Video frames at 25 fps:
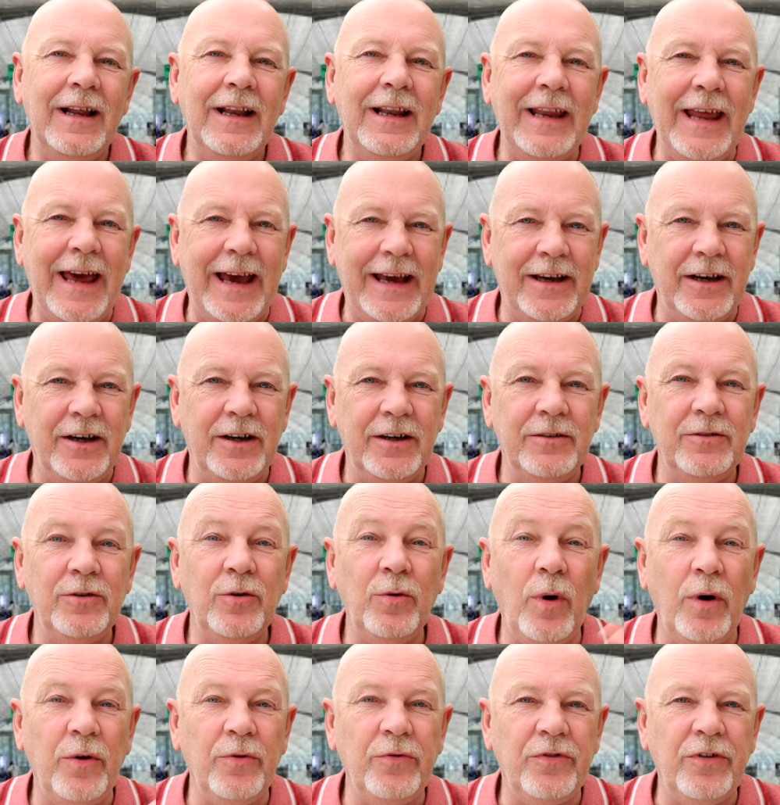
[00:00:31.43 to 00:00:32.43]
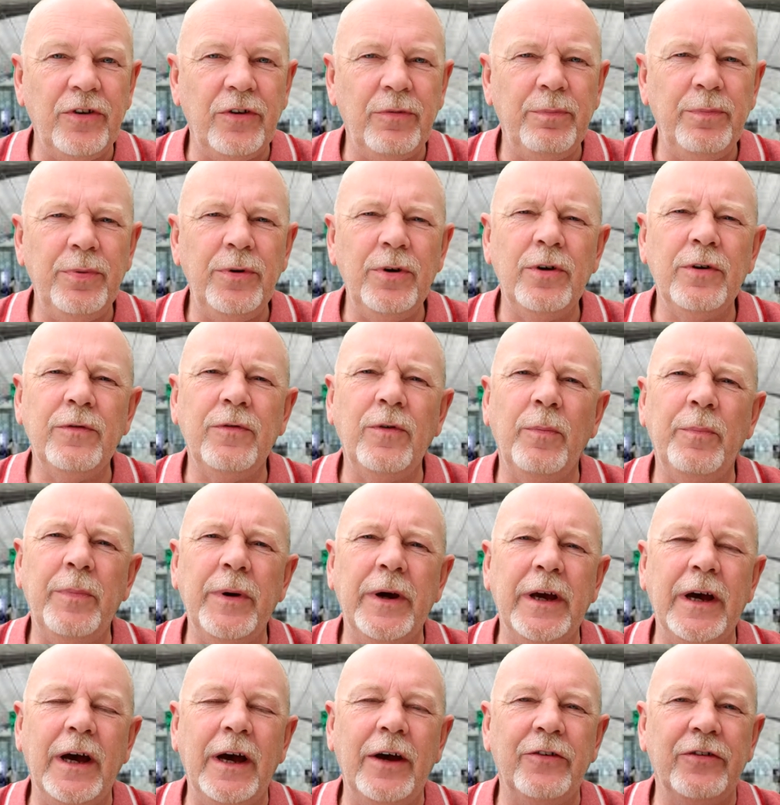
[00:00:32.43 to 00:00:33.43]
Lek, who owns this beautiful
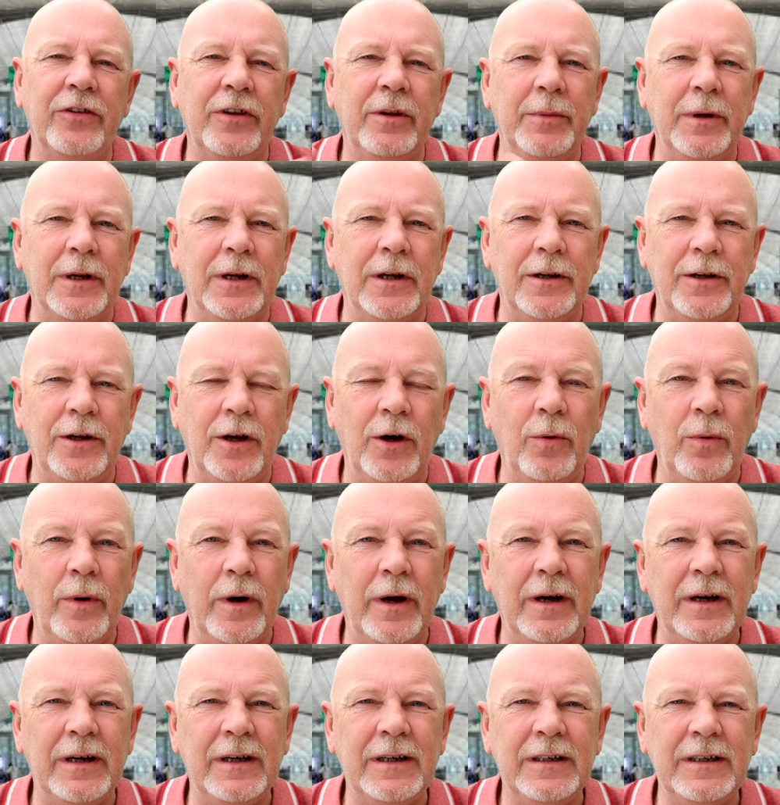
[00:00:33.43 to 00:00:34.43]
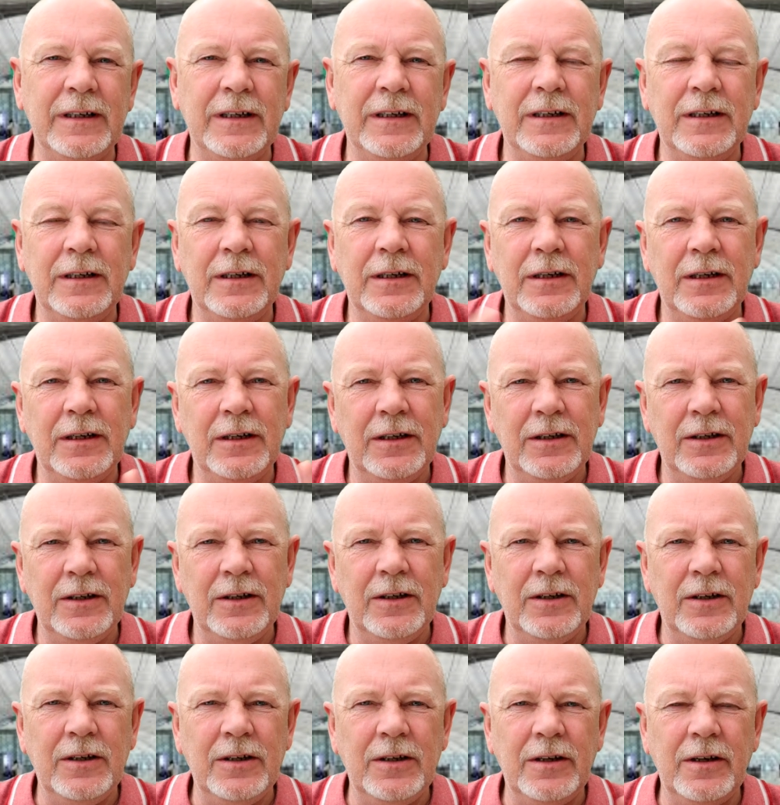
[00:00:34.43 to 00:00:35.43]
big house in the middle of nowhere.
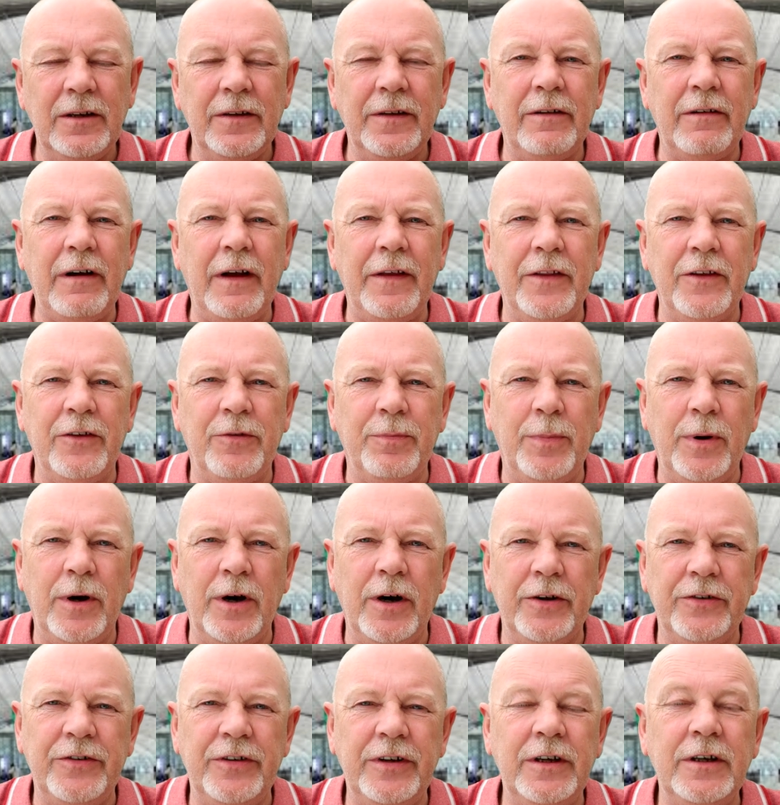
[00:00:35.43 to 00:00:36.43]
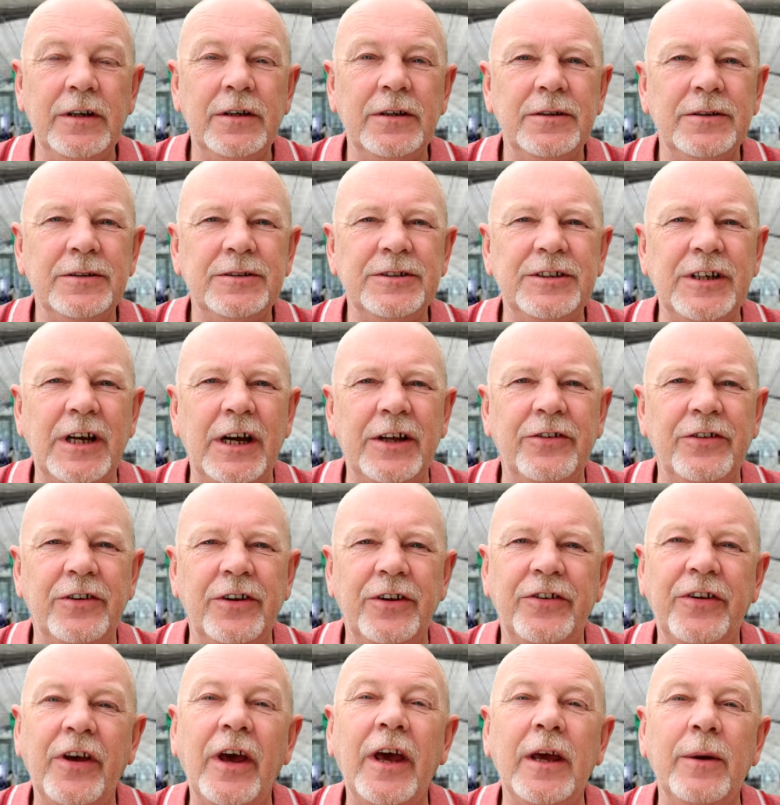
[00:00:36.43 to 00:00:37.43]
They're at this party, sat at
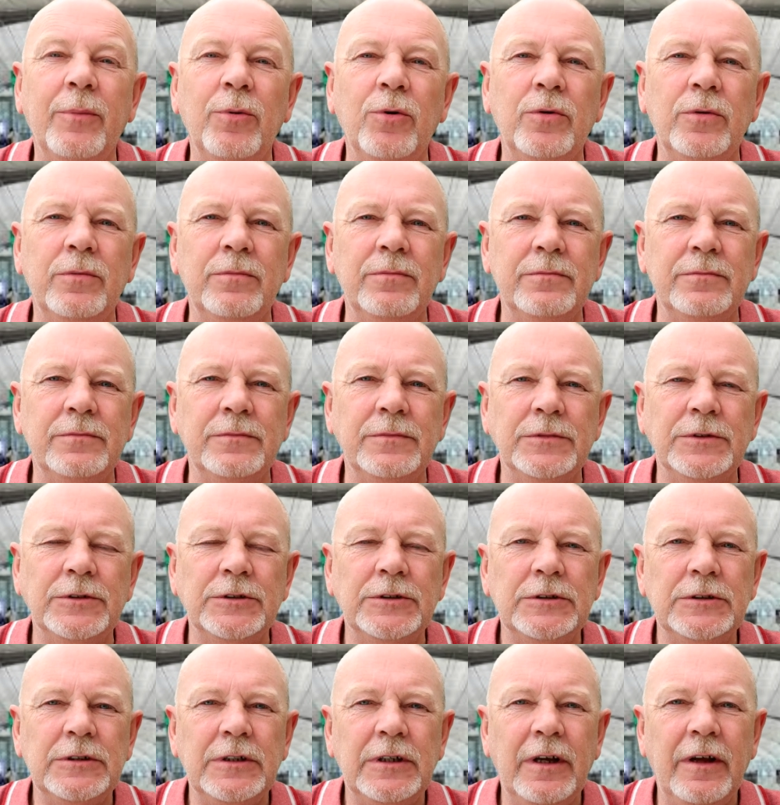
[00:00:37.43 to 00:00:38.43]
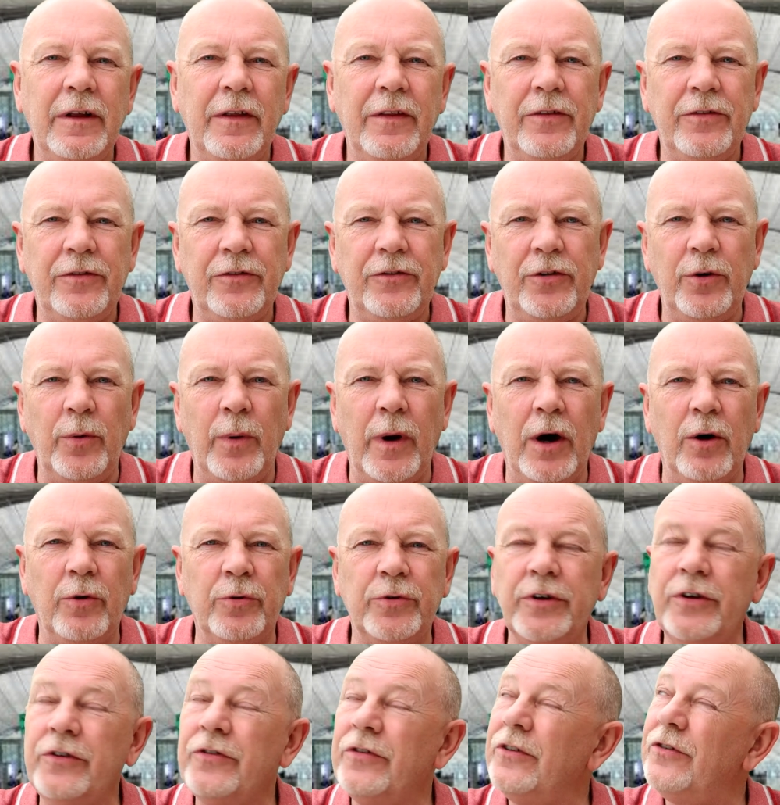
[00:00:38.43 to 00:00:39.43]
a table, two
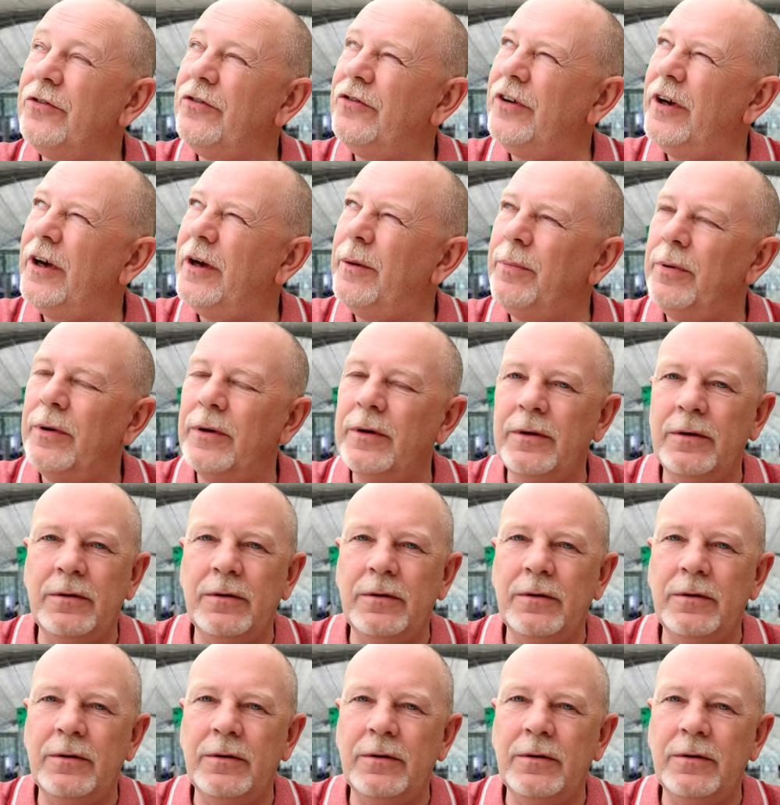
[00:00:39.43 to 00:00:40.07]
elders and Jib.